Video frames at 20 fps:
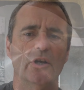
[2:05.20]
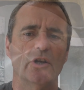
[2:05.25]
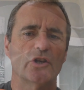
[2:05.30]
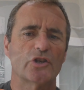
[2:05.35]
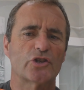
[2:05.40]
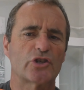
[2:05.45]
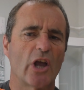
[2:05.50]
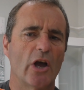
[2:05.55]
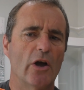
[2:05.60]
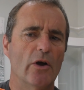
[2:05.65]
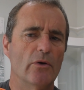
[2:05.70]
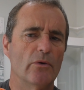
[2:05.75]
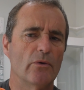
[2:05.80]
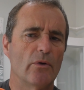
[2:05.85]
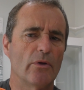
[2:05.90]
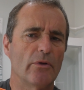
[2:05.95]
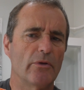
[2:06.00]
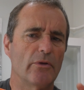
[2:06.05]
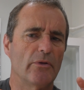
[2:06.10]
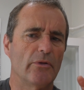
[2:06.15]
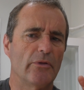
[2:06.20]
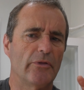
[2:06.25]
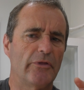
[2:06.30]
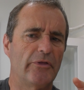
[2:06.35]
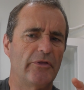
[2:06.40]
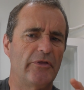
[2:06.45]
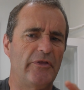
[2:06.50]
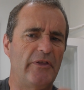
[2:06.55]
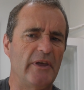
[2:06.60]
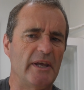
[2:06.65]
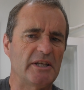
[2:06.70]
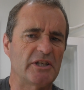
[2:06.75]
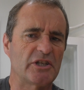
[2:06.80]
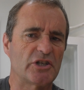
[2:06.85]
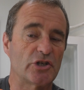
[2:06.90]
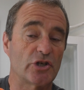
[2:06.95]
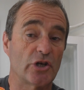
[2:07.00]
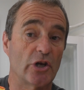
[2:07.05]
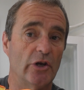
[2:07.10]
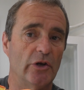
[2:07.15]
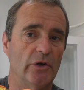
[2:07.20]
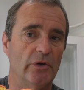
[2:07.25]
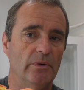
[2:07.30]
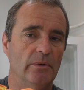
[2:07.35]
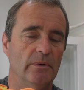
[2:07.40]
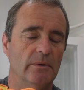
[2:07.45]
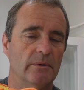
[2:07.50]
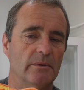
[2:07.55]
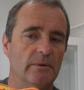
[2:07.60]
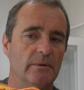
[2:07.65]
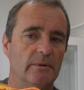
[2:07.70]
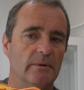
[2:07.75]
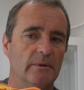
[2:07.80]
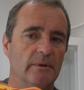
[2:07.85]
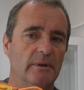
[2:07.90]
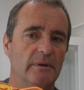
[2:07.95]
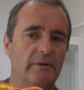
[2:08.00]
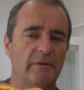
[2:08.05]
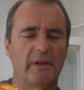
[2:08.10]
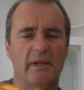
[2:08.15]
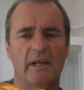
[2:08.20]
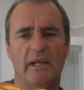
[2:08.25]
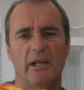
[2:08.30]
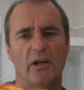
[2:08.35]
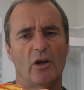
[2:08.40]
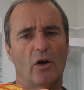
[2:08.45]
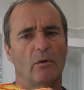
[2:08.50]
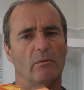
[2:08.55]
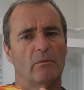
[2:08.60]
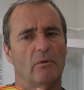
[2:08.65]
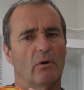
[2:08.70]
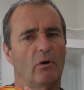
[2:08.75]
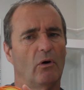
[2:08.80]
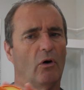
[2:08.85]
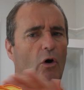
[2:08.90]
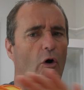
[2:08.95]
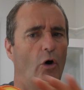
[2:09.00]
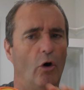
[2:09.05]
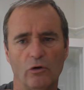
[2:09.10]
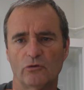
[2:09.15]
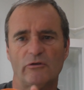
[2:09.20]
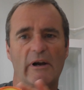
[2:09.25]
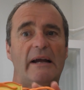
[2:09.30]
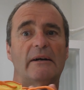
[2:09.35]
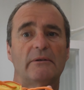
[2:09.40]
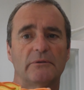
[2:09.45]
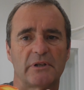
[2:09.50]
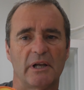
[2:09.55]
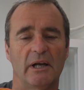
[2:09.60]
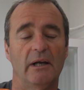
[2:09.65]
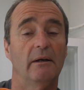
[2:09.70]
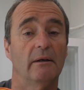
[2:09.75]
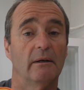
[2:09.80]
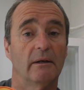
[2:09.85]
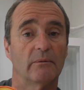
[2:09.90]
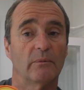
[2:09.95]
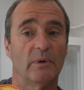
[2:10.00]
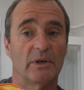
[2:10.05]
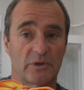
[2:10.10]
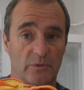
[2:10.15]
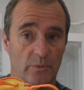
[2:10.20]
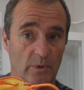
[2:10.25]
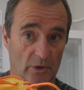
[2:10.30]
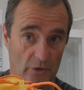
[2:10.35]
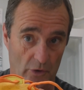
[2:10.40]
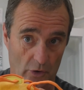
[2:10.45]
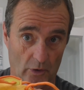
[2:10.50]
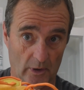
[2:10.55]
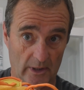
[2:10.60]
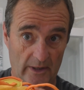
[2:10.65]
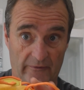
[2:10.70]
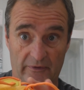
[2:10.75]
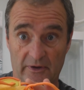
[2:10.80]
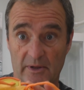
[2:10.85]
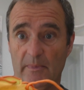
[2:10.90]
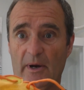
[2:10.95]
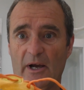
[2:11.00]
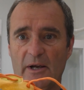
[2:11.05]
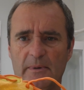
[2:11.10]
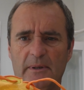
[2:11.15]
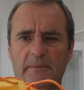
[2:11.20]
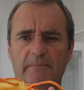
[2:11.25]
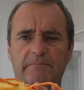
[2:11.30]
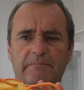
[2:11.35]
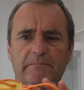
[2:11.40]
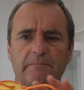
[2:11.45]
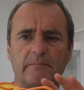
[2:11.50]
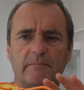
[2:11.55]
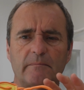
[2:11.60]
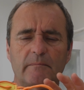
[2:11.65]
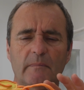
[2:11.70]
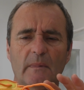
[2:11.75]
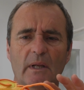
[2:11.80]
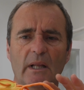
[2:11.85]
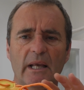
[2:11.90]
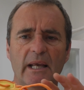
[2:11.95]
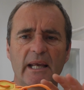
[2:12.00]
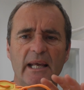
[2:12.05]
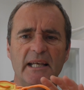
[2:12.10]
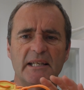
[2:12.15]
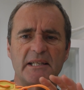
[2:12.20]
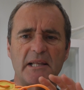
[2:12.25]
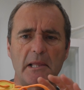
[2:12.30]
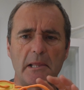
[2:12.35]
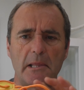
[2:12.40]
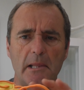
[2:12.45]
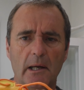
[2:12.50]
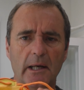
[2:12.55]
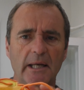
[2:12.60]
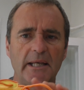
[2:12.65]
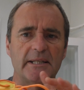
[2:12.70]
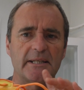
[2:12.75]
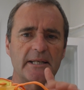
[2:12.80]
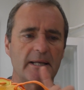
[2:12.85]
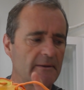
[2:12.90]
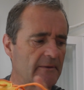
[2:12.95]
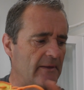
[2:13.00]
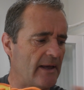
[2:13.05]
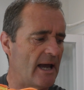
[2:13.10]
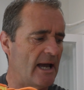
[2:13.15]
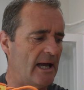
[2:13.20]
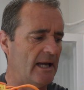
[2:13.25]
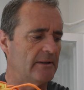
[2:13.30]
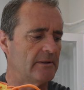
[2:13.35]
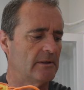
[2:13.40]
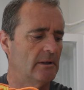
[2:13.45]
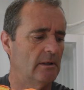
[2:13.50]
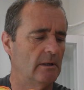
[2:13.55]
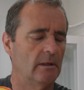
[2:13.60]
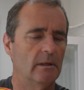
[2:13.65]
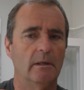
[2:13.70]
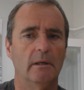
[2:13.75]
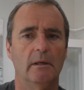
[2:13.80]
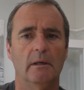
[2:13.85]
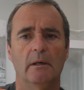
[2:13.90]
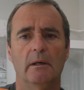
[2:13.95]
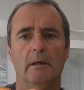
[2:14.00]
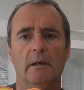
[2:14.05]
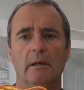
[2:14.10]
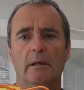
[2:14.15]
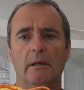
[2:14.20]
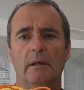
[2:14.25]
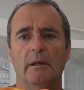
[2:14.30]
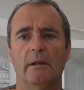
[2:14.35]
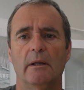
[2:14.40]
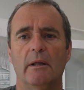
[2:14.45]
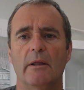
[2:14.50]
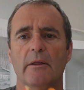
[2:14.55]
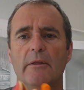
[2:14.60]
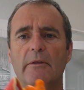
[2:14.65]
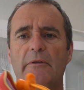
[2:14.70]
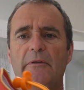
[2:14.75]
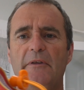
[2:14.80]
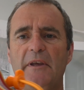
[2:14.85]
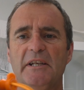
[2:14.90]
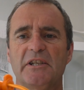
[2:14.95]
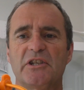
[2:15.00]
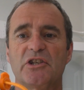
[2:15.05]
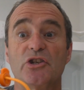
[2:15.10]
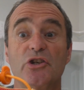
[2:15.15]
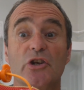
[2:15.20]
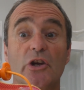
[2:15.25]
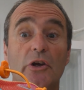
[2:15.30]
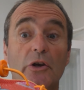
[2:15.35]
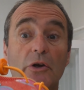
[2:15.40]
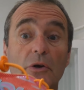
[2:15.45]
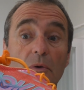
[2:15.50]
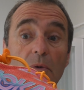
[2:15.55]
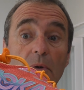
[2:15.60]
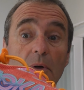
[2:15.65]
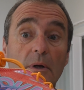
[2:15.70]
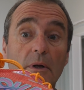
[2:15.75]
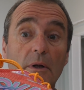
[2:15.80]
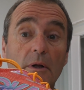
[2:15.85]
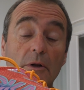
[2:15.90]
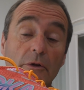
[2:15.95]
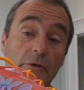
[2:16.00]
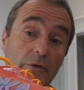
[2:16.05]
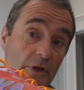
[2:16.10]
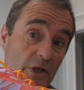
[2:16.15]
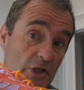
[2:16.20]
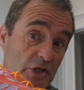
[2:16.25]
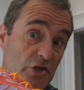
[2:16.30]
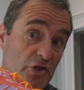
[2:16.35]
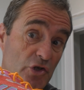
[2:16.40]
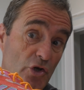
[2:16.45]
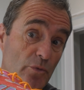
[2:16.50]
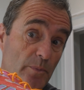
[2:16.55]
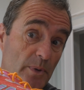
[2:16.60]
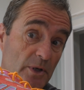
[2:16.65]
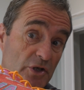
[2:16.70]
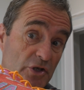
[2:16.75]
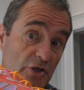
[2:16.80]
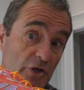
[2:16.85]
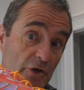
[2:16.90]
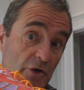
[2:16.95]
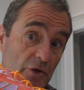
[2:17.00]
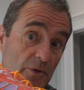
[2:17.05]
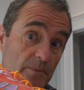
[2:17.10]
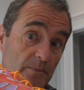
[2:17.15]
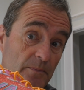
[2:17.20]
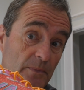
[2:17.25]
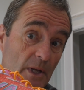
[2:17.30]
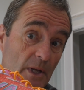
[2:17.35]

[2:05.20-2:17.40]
So this shoe, the all-rounder, which we'll call it for the moment, is lighter than this shoe, the super shoe.